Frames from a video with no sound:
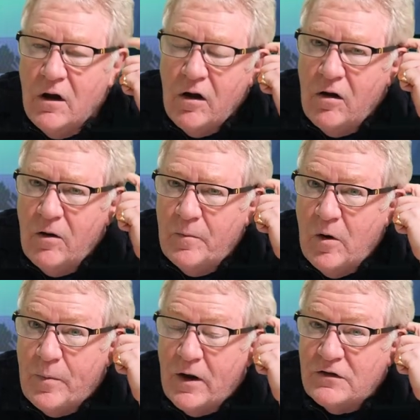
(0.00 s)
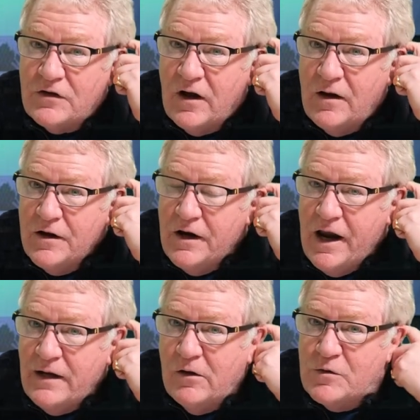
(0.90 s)
But
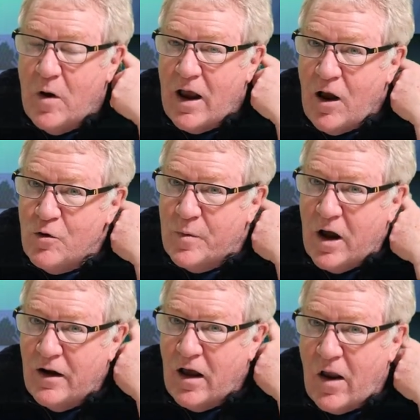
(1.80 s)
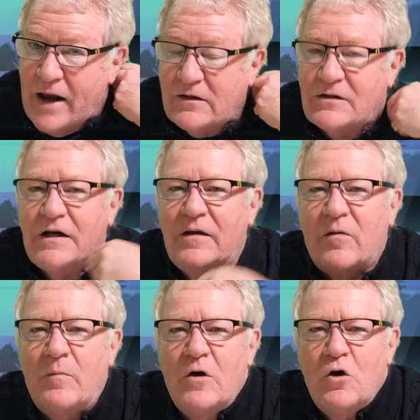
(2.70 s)
England's my home, and I like to see
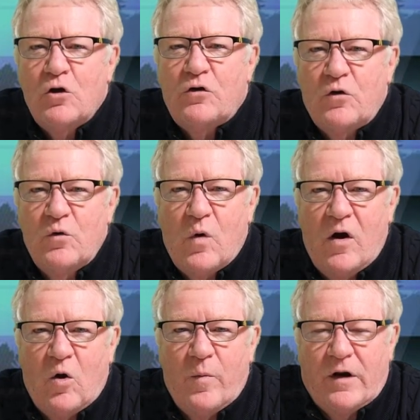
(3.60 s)
them do well.